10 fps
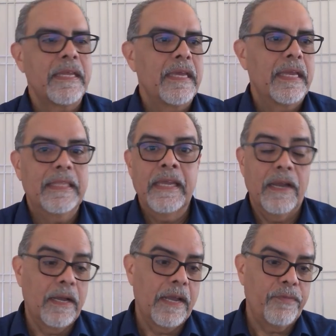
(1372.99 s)
And then,
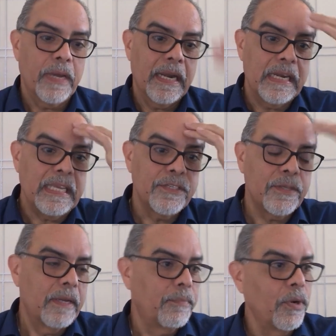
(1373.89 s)
oh, I forgot I need
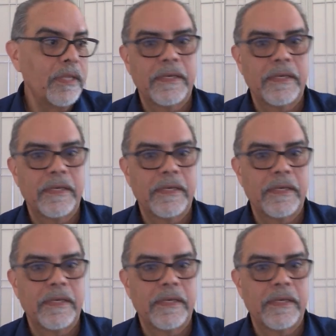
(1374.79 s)
a boiler.